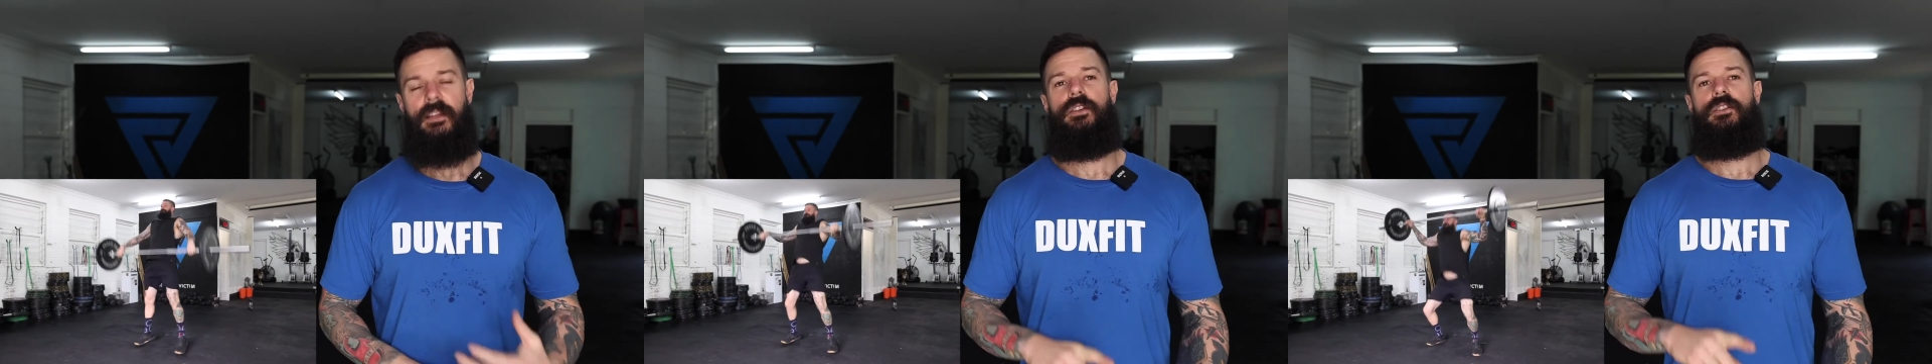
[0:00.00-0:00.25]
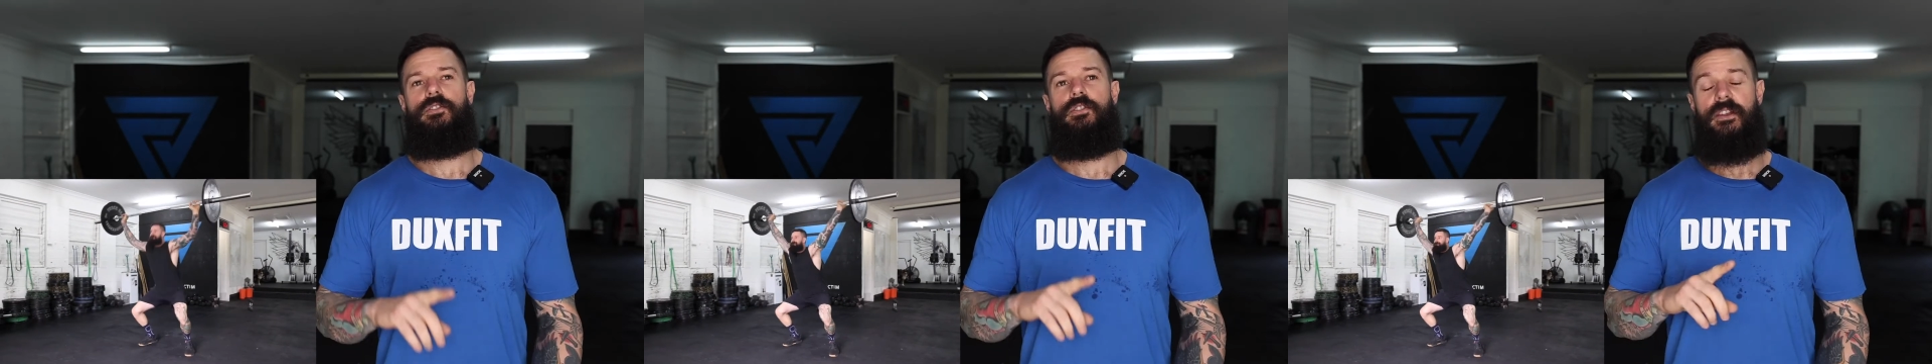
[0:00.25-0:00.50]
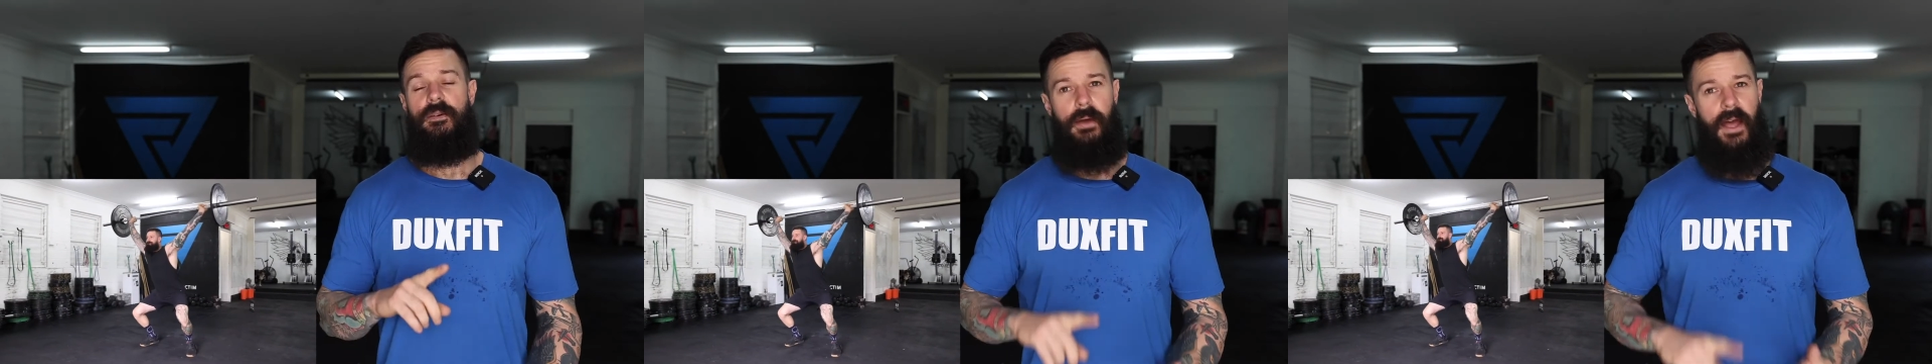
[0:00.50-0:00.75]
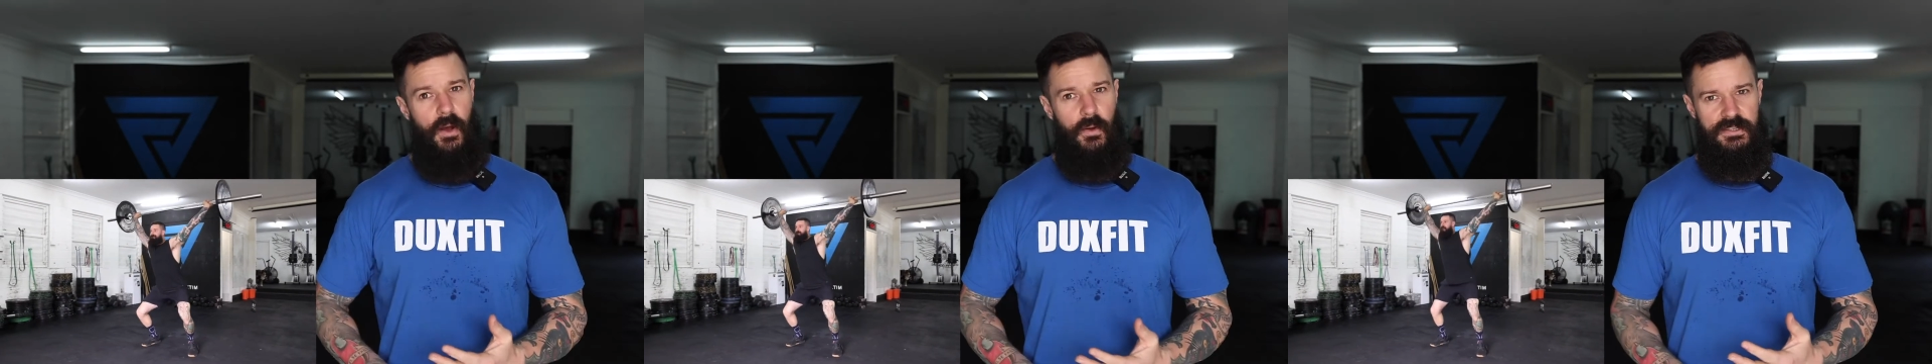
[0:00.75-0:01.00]
You can
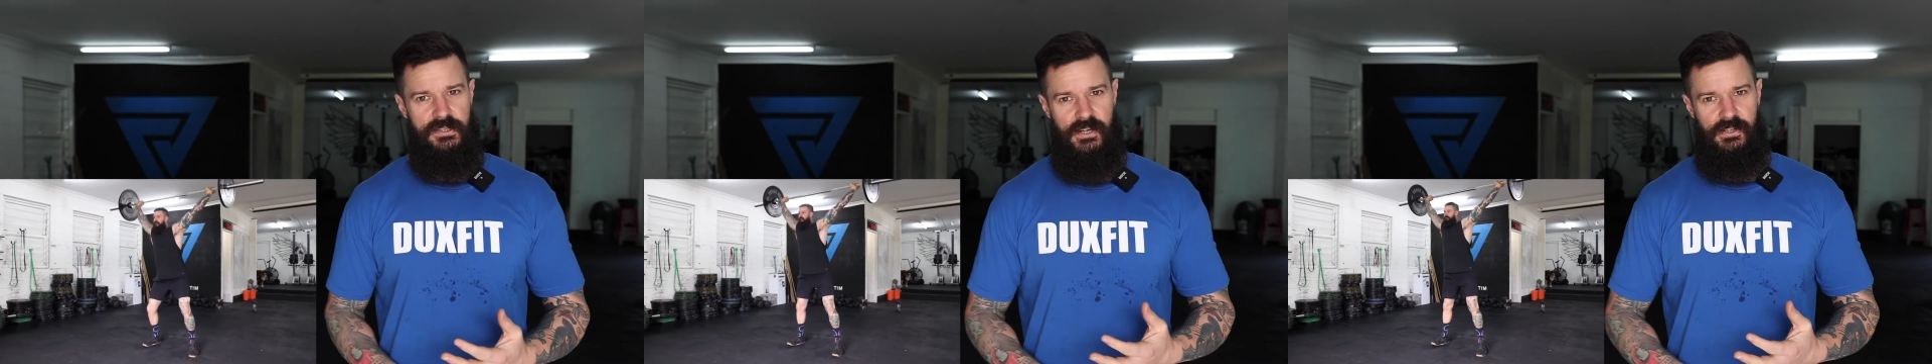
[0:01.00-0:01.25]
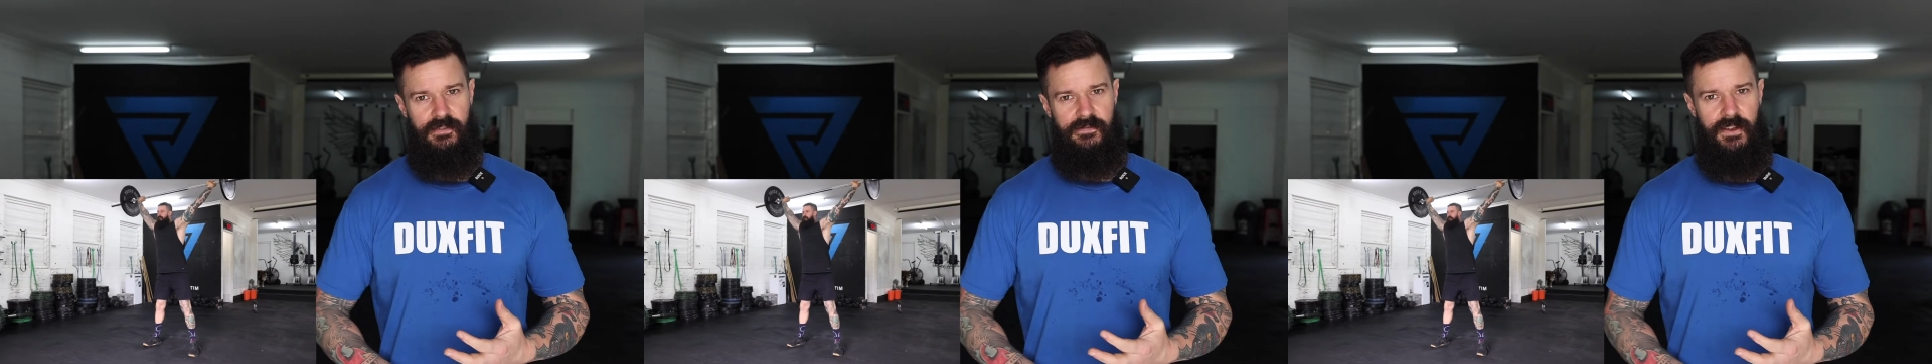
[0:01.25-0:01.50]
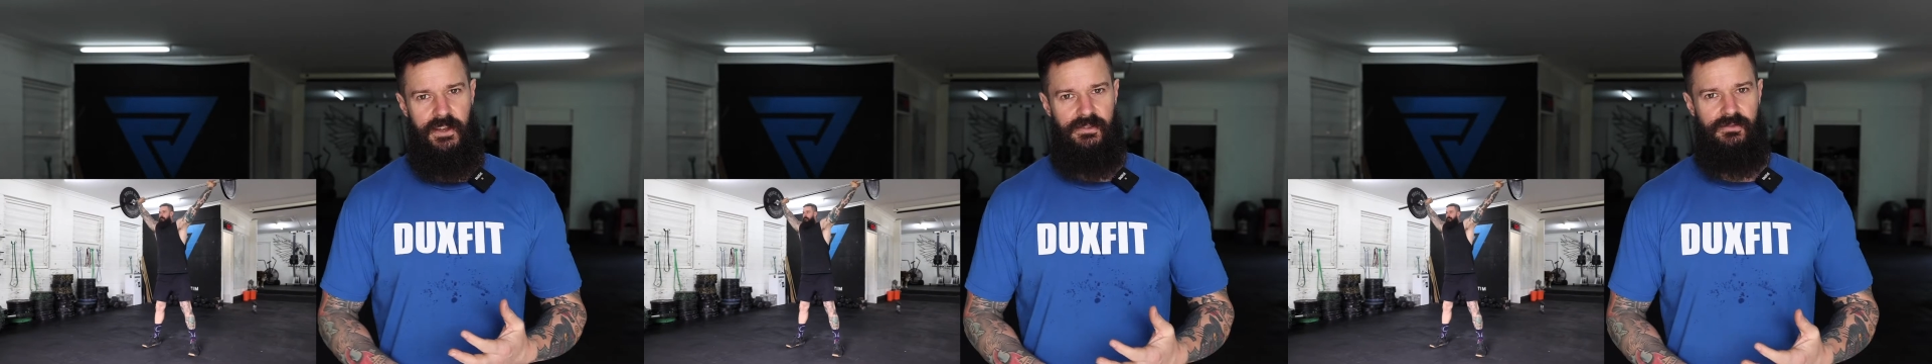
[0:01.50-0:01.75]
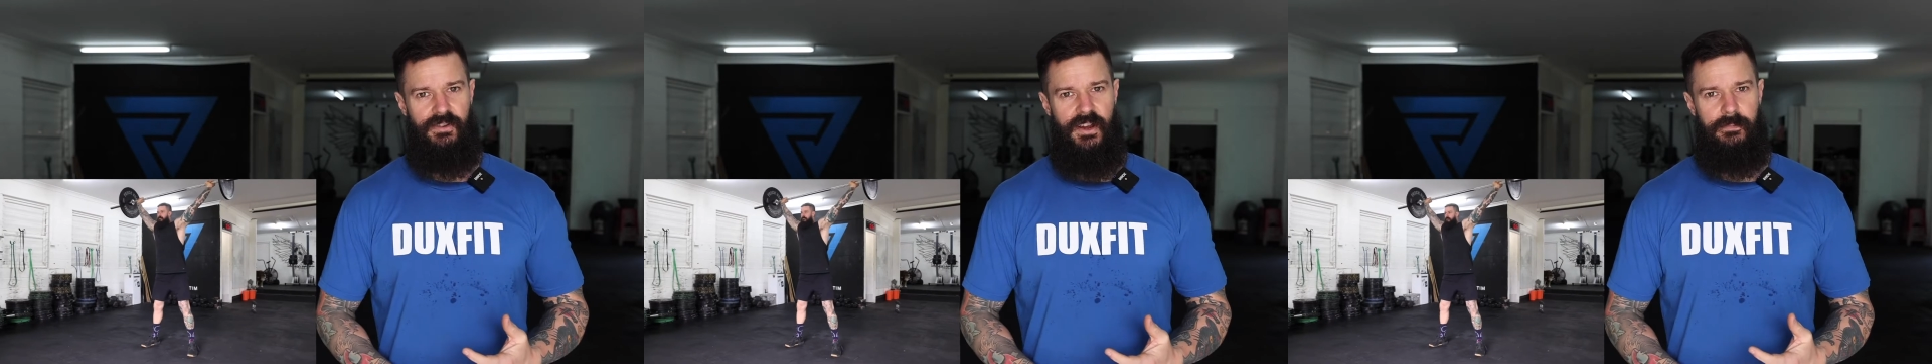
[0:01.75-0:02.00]
power snatch the
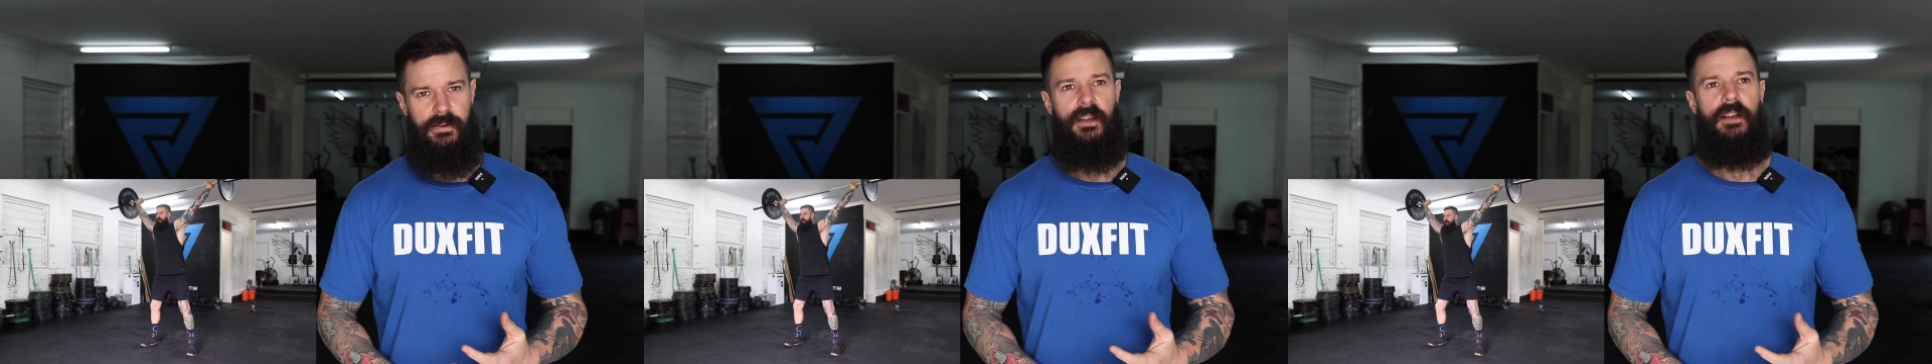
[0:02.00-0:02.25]
first rep,